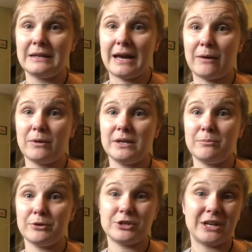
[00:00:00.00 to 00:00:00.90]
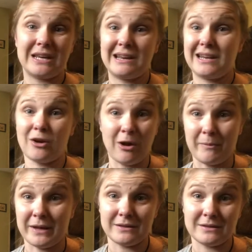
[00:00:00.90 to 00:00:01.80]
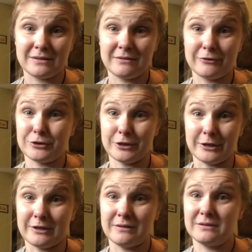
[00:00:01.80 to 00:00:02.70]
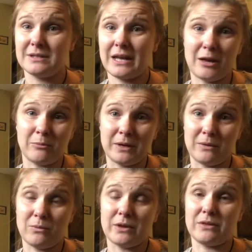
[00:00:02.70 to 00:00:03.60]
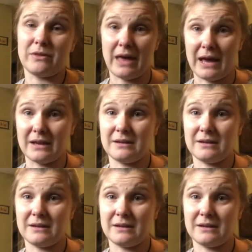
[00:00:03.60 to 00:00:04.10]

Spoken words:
I would appreciate any comments for sure to help me with that.